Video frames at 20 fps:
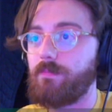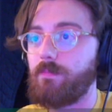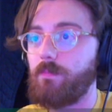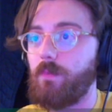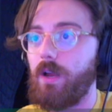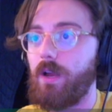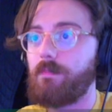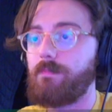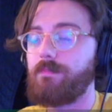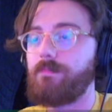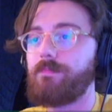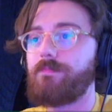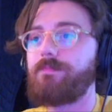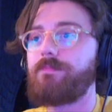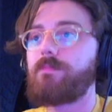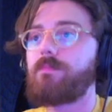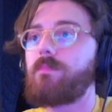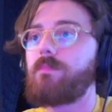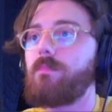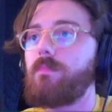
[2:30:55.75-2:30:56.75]
at
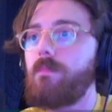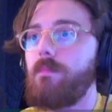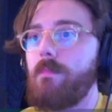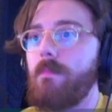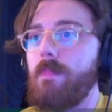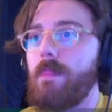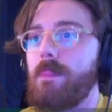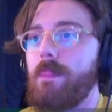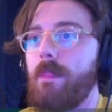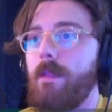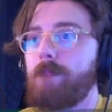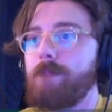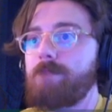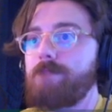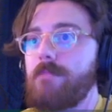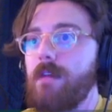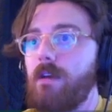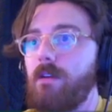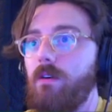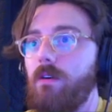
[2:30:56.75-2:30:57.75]

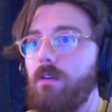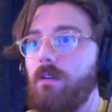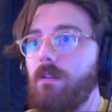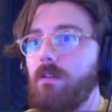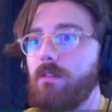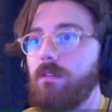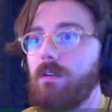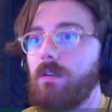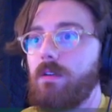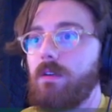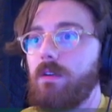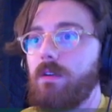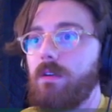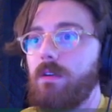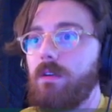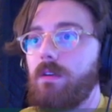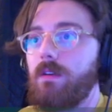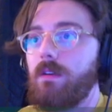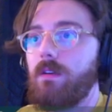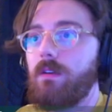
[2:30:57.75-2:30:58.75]
all
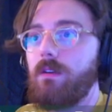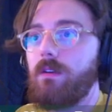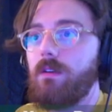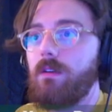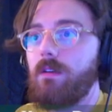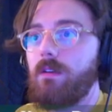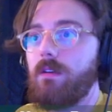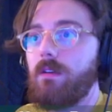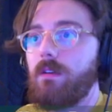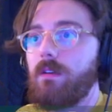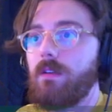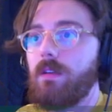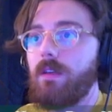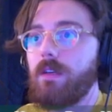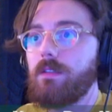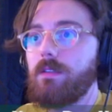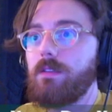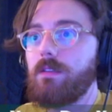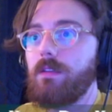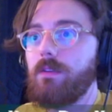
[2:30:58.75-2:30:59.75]

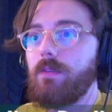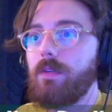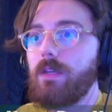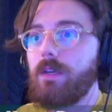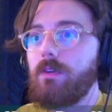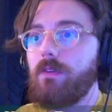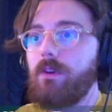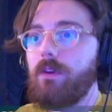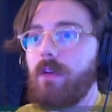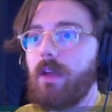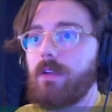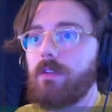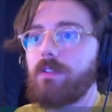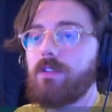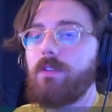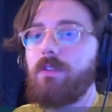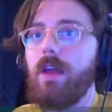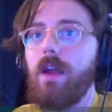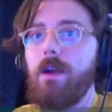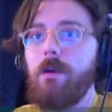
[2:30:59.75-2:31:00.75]
connected. There we go. Okay, so
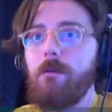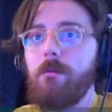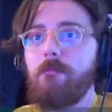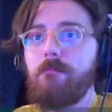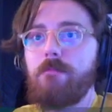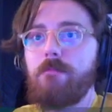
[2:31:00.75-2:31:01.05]
now...